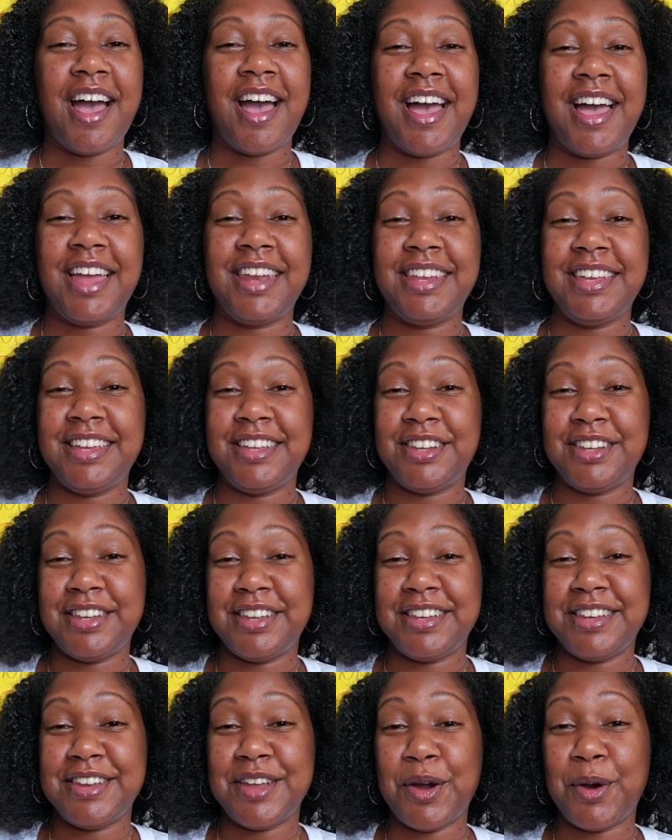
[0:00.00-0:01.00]
I
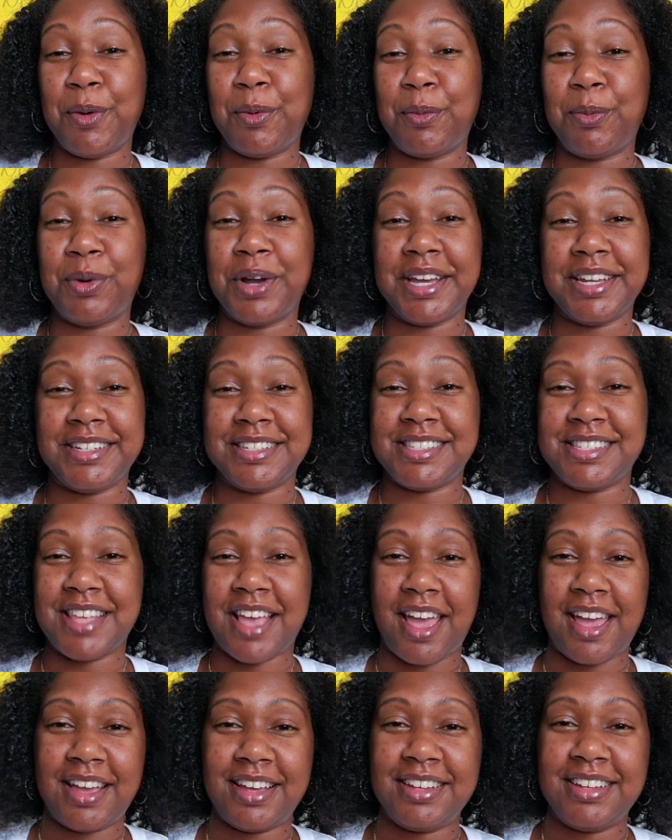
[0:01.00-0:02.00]
didn't know what to
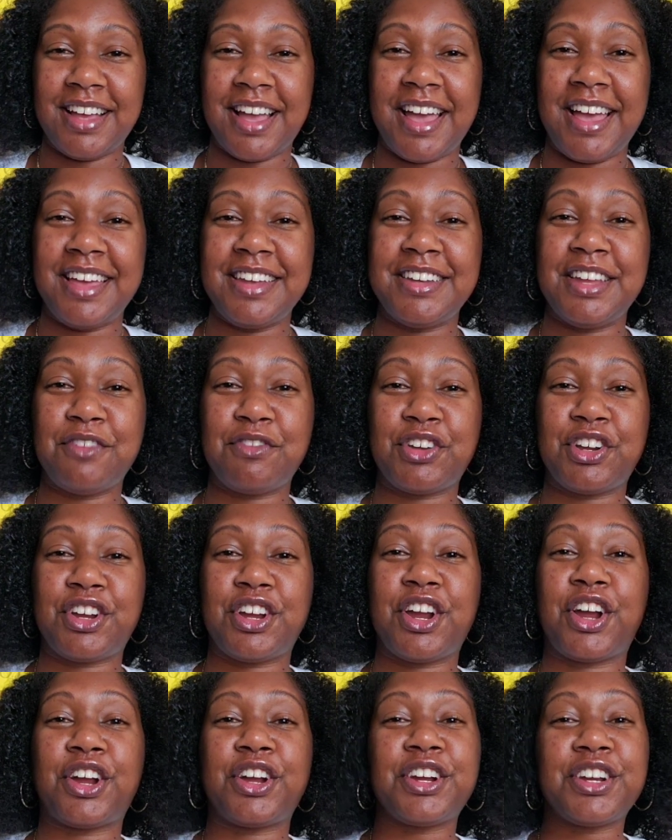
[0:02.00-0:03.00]
say. I had never
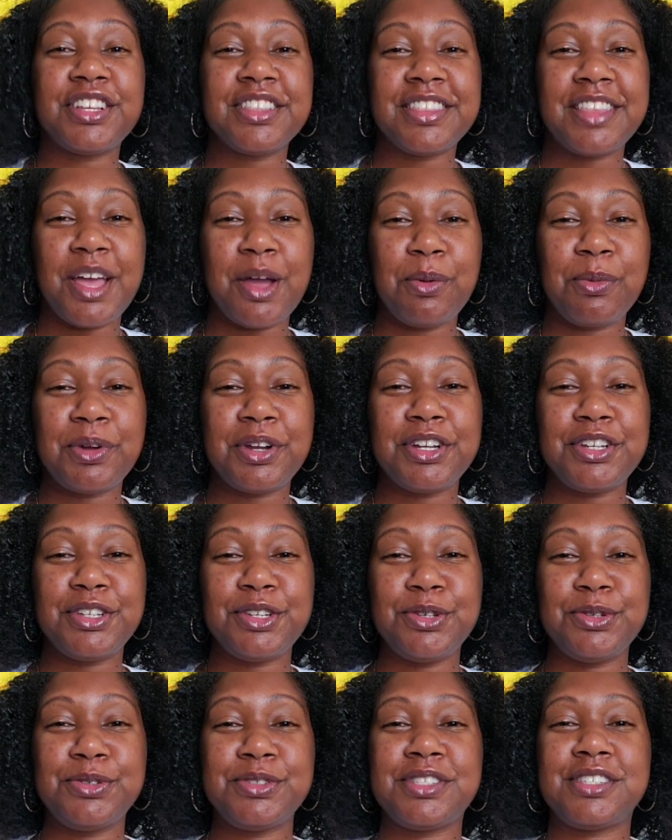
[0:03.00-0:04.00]
heard that word
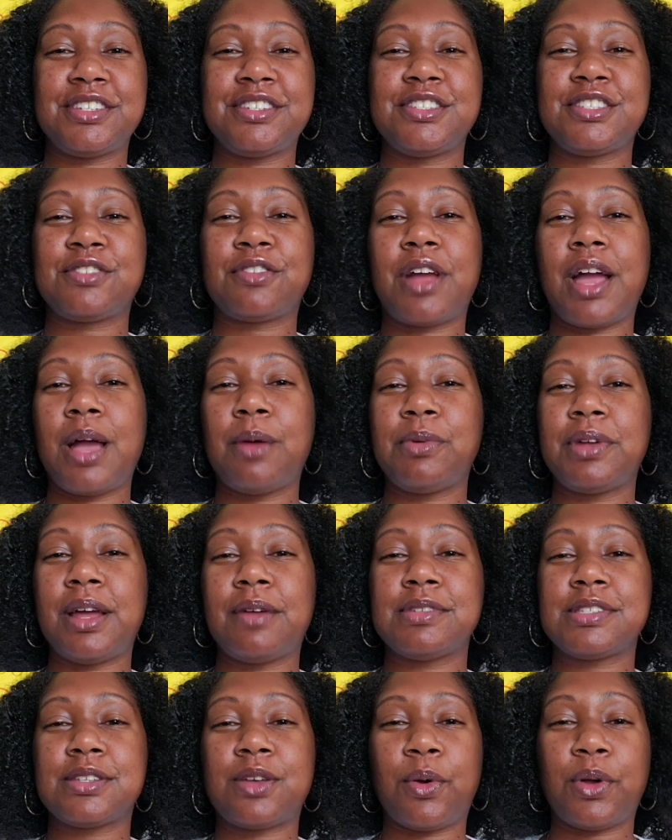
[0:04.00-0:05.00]
used to describe what I
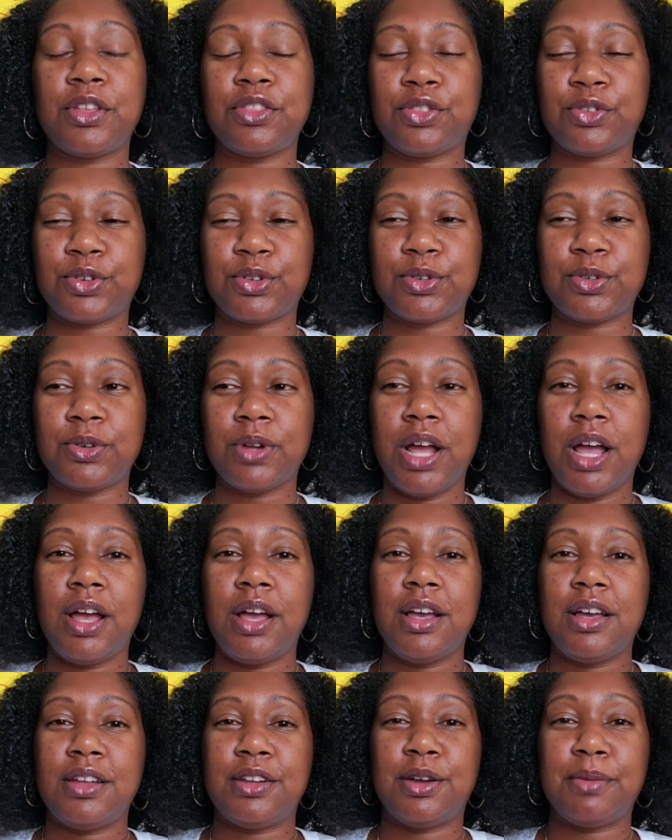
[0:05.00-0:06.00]
was going through.
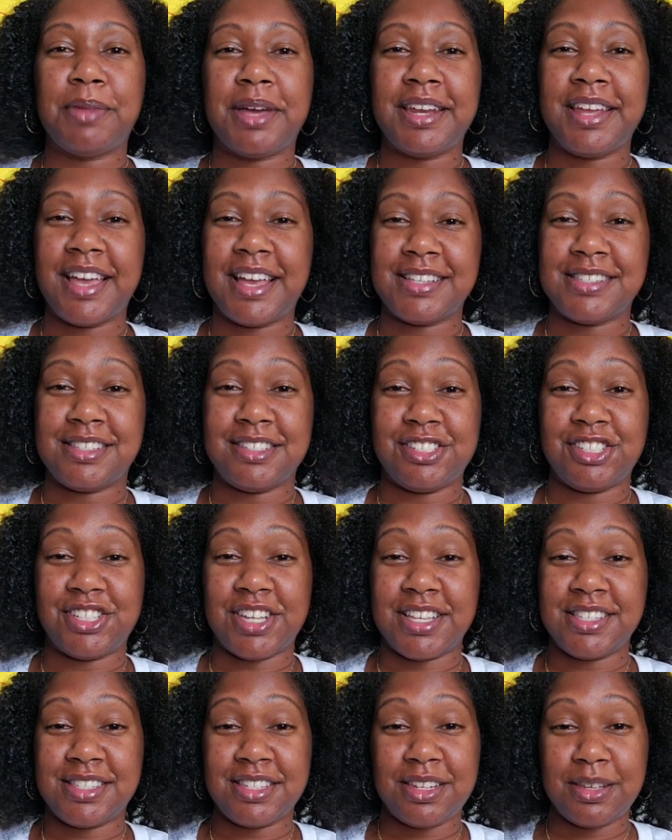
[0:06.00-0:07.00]
Nobody had
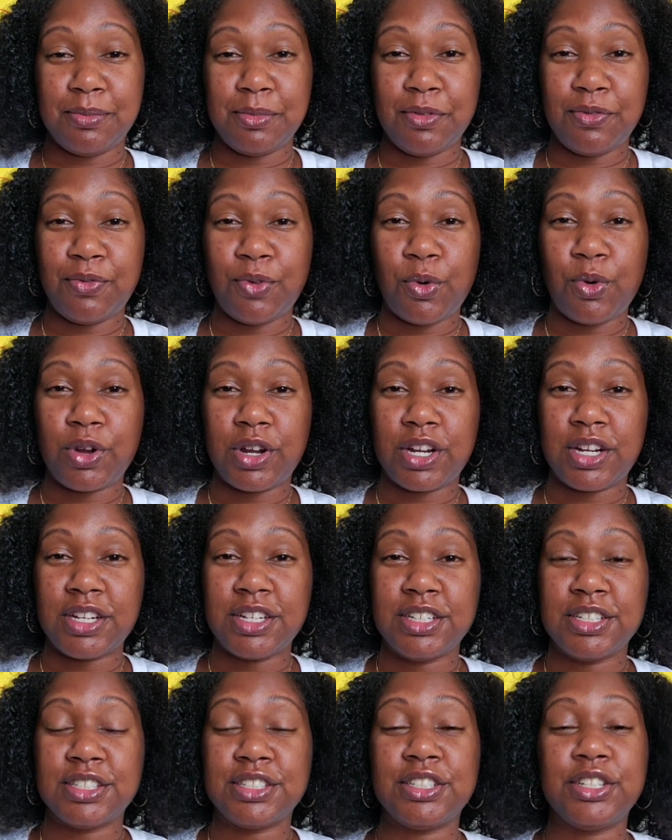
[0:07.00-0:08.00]
suggested it before.
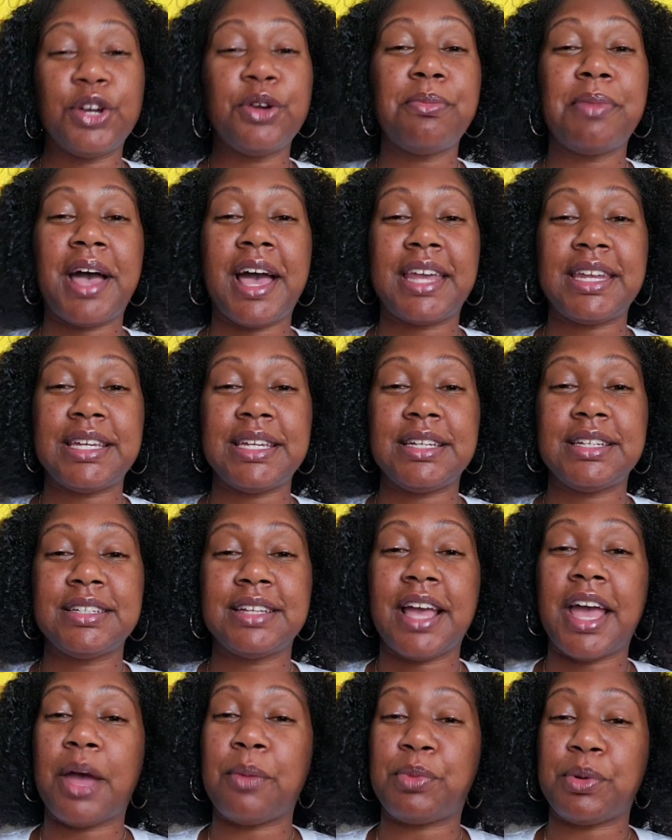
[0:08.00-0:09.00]
Nobody
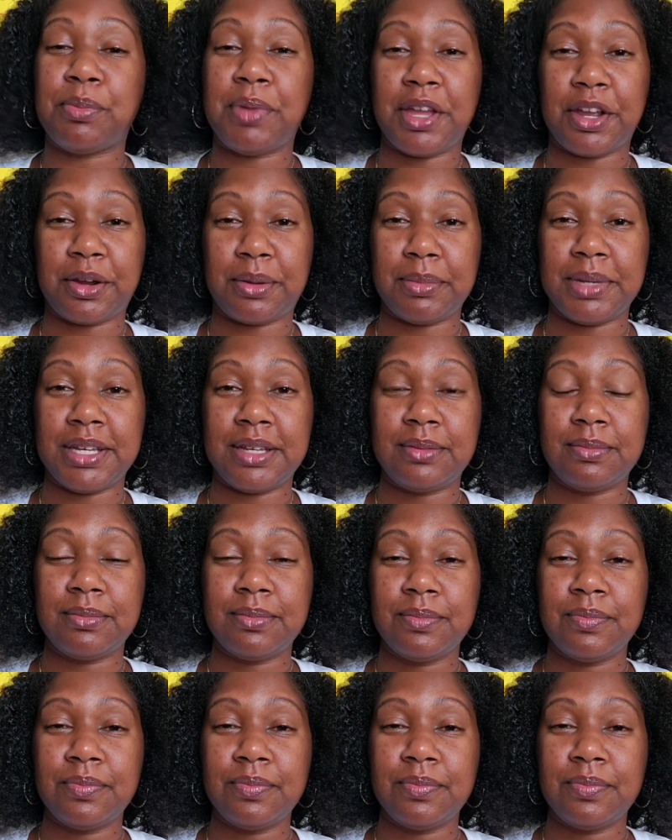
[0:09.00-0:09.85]
had prepared me.